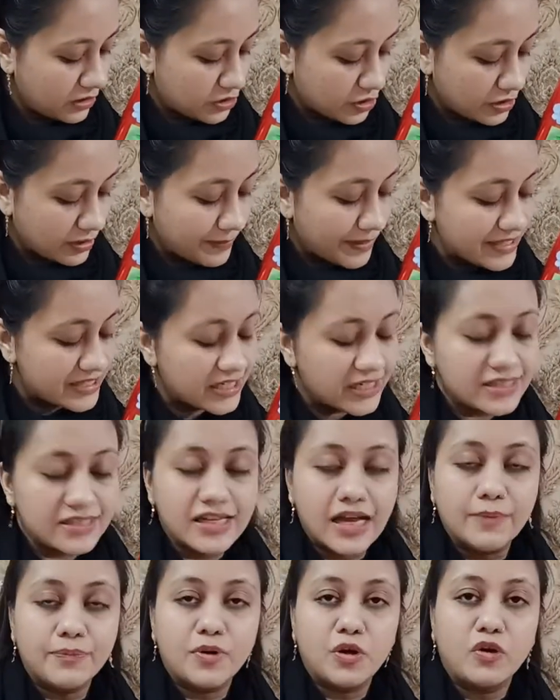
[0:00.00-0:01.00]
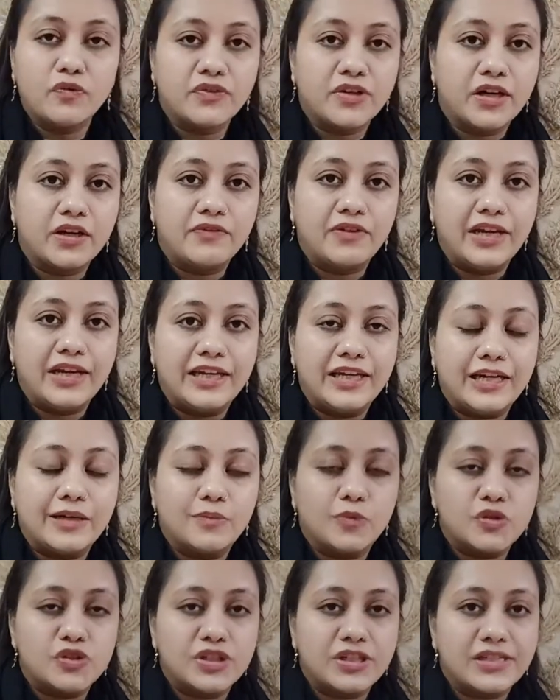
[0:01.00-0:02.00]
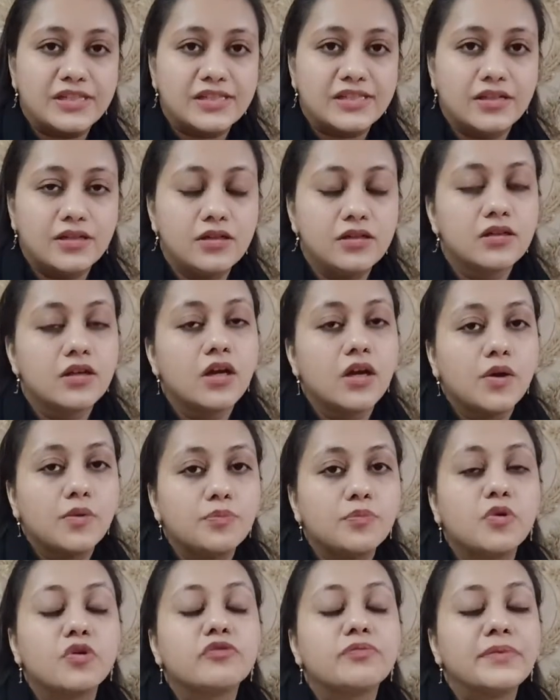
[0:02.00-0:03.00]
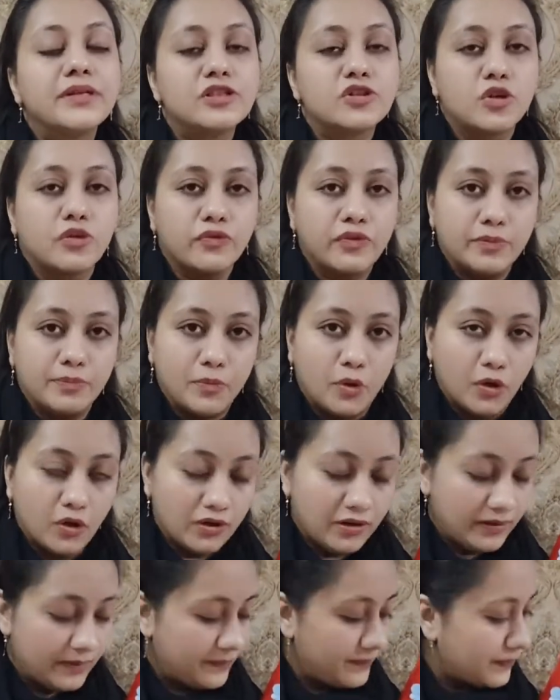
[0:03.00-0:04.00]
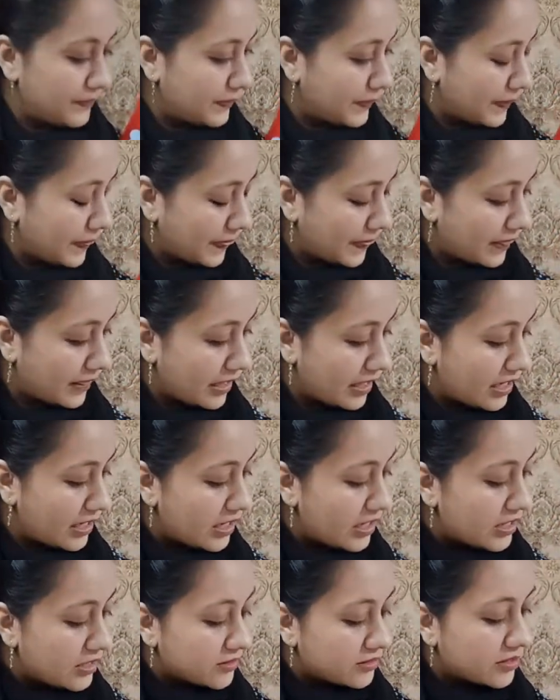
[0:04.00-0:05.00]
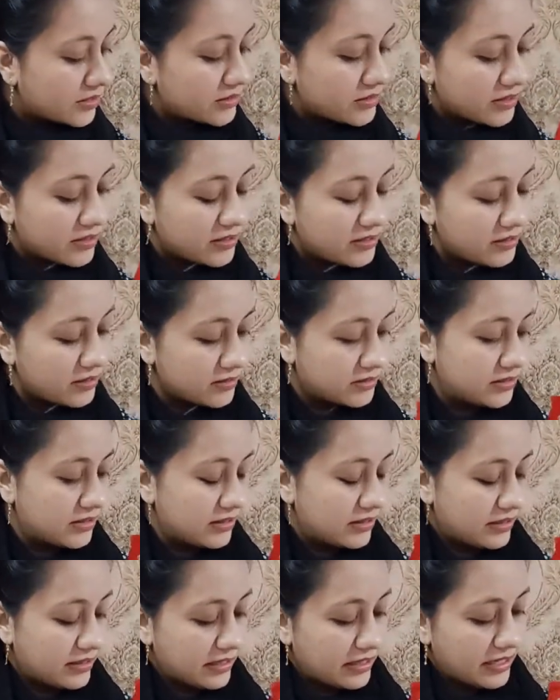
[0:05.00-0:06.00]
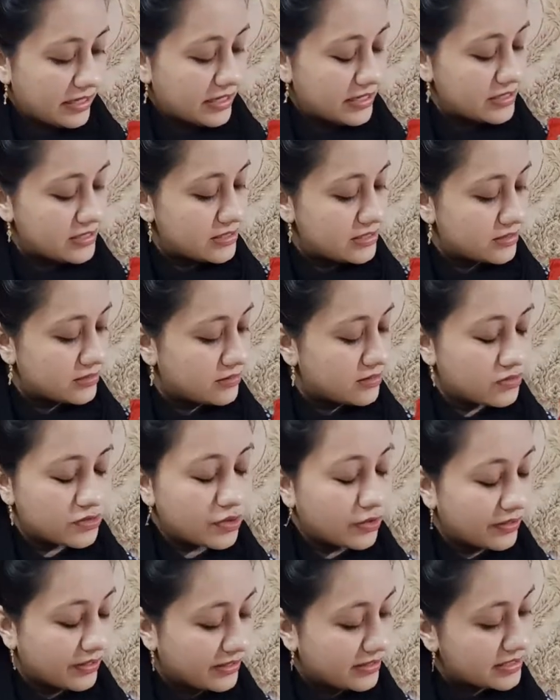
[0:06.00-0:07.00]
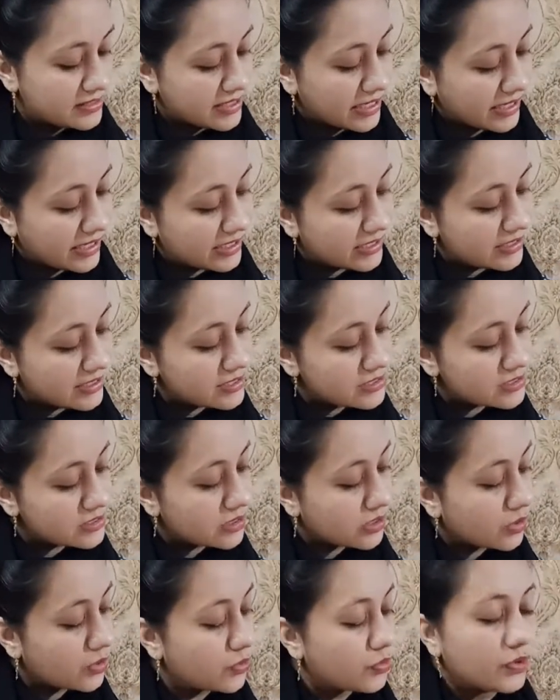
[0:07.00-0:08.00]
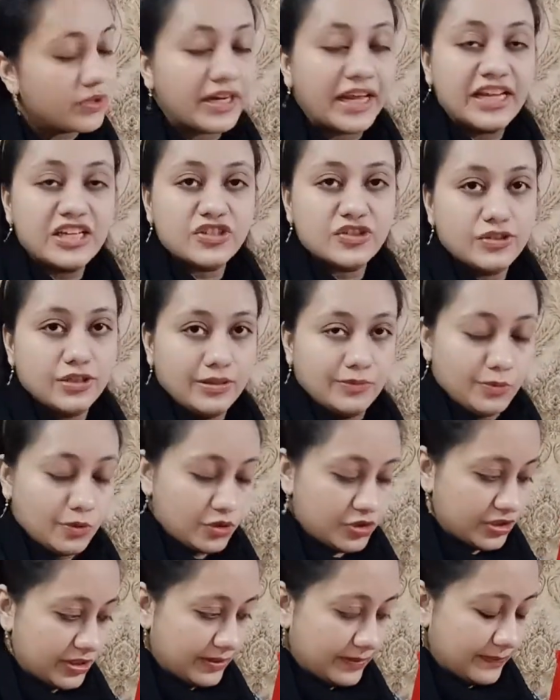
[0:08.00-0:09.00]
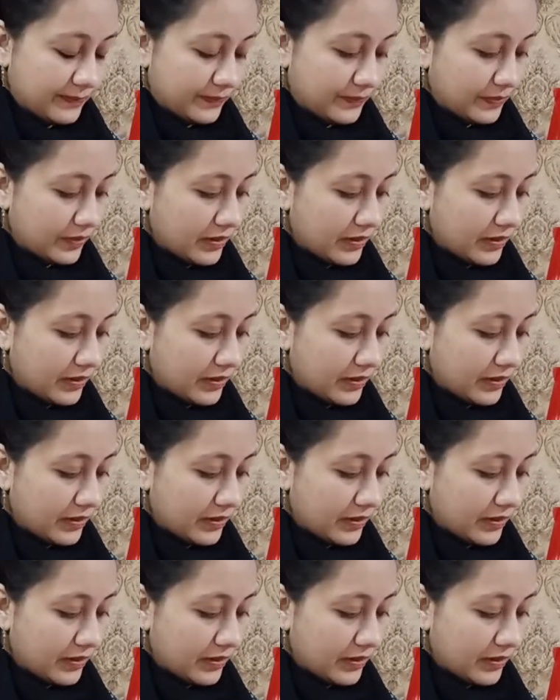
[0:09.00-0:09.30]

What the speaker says: So the best example of curvilinear motion is the movement of a ball. The second is rotational motion.